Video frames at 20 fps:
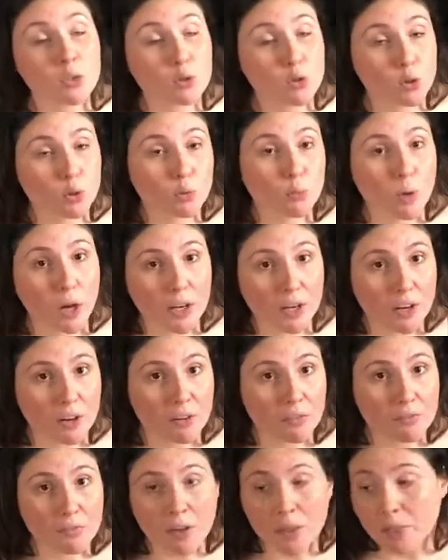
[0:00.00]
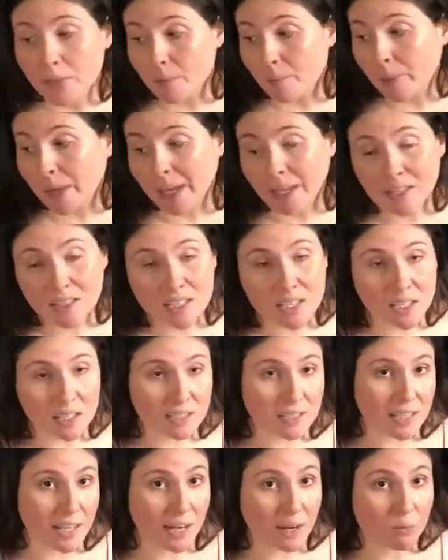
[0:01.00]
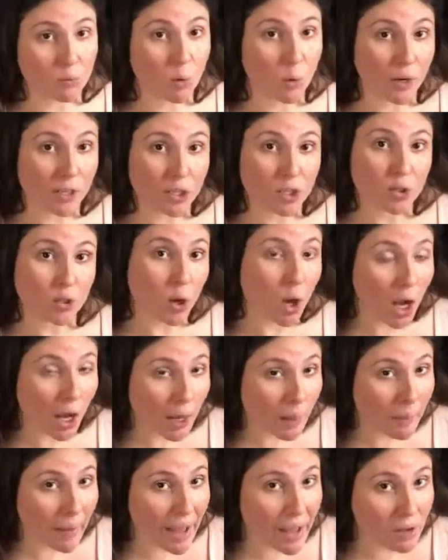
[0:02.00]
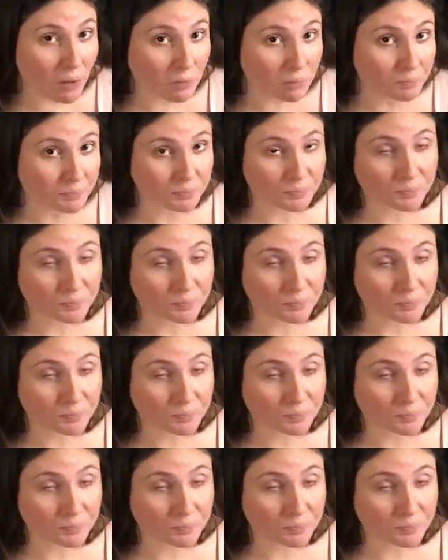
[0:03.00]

do one of the paintings that I'm going to talk about